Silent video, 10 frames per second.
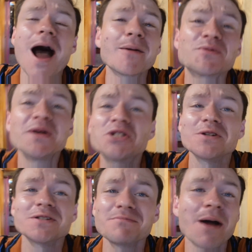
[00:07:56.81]
I'm
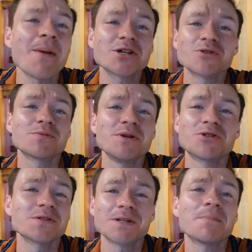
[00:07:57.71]
speechless. I'm actually
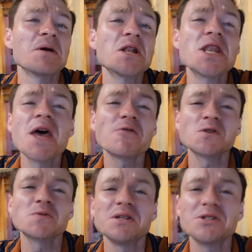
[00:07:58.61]
speechless, and I'm never
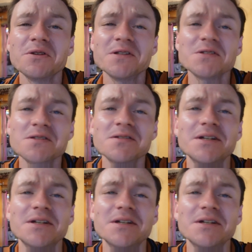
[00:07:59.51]
speechless.